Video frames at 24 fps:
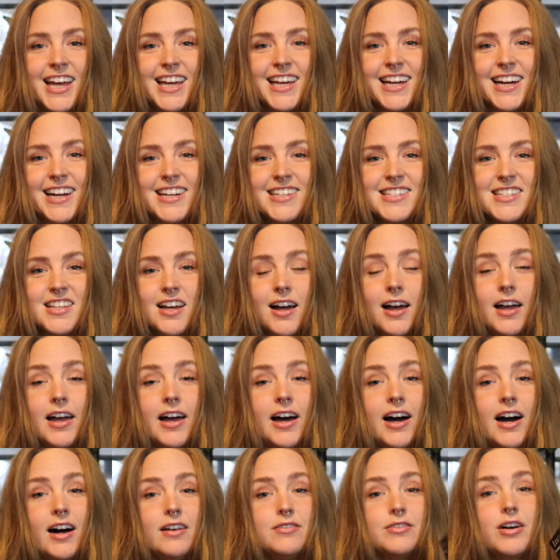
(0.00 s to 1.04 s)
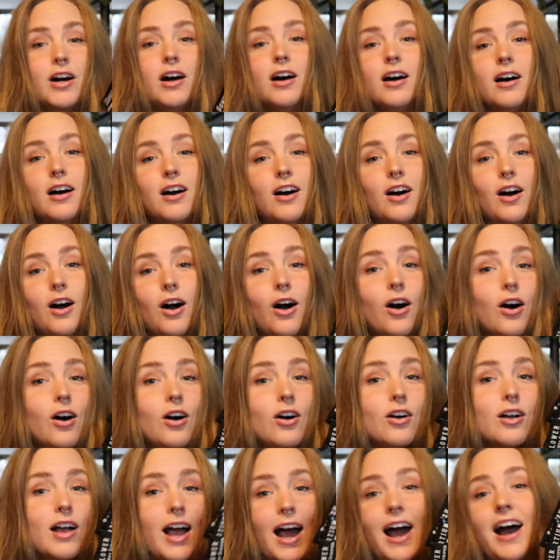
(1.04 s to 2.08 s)
Hey guys, I have
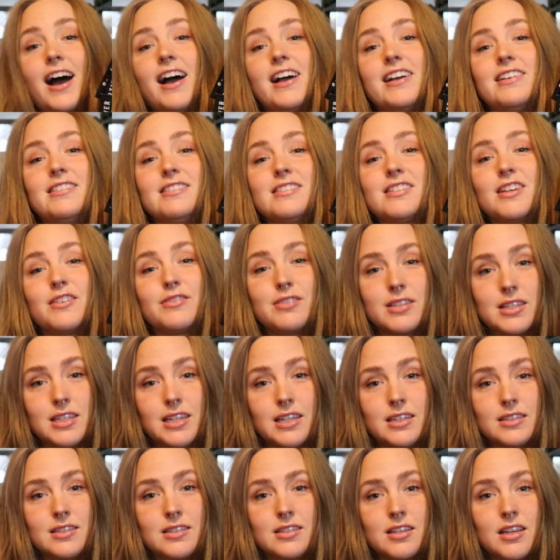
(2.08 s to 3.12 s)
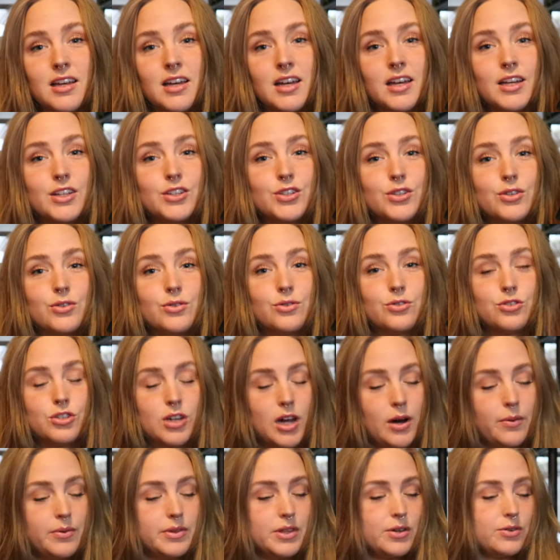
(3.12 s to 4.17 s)
all kinds of seeds to
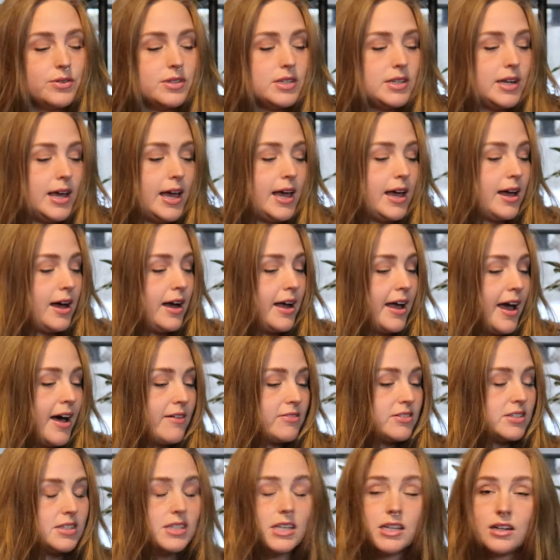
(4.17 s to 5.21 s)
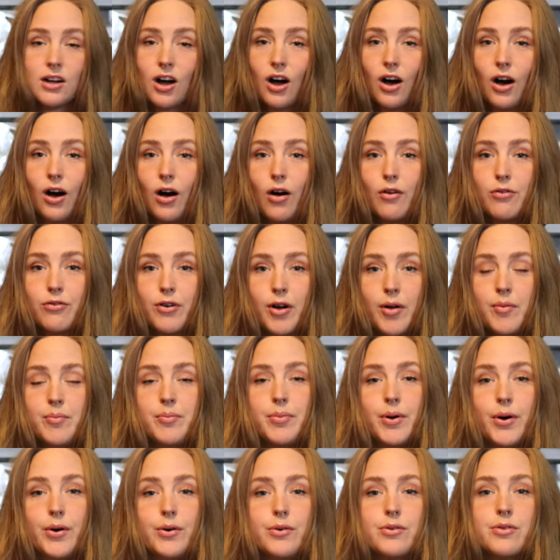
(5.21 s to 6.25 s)
share with you today. I have a seed haul from
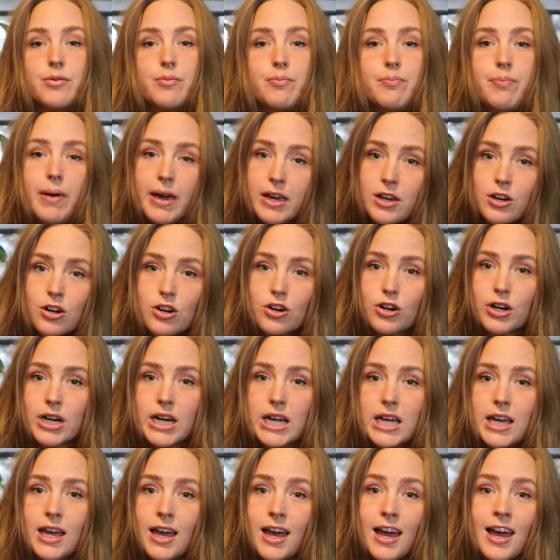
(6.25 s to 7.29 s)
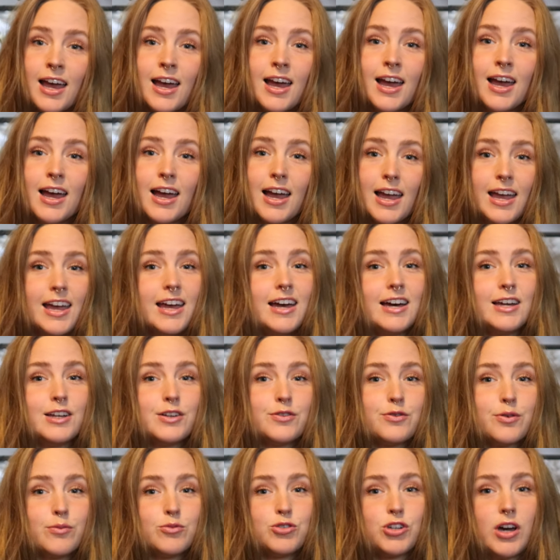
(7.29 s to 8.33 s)
both Baker Creek
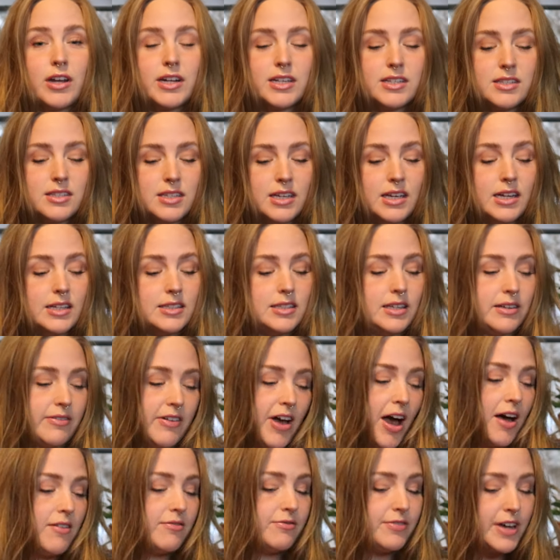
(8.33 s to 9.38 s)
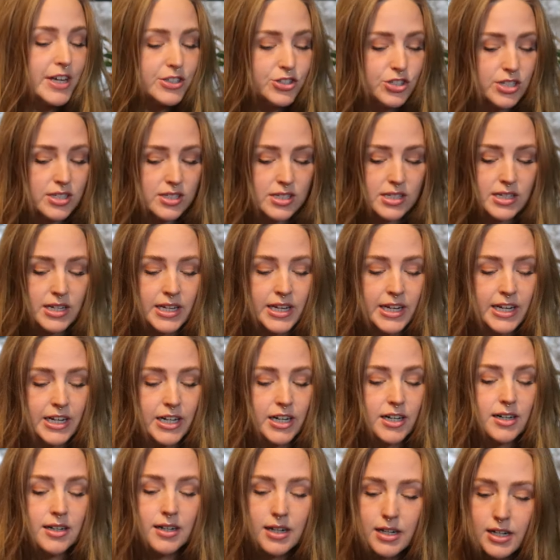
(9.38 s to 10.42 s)
and from Johnny Seeds. I've got veggies in
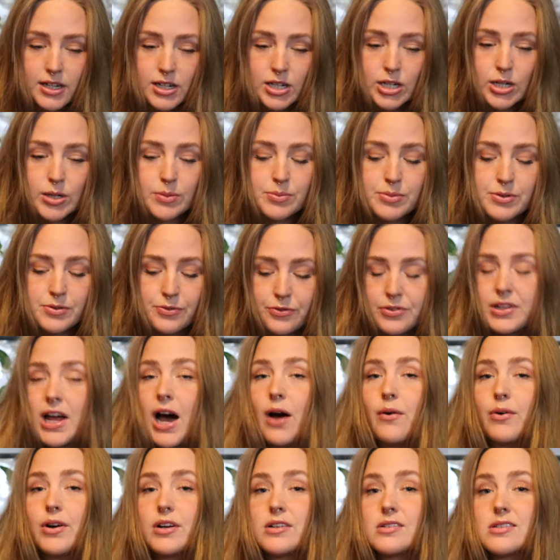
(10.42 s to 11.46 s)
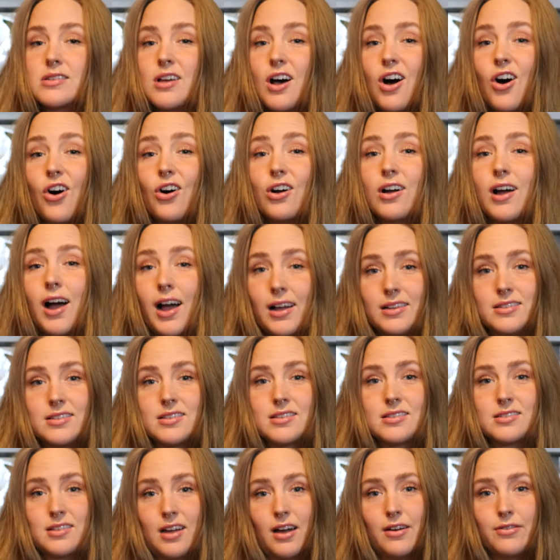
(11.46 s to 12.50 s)
here, herbs, flowers, all kinds
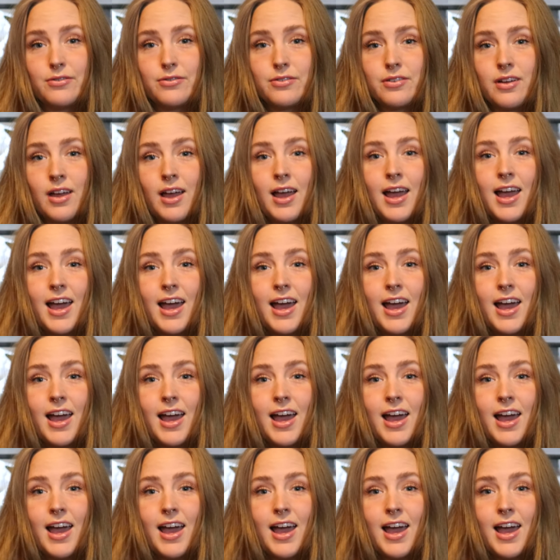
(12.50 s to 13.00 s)
of stuff.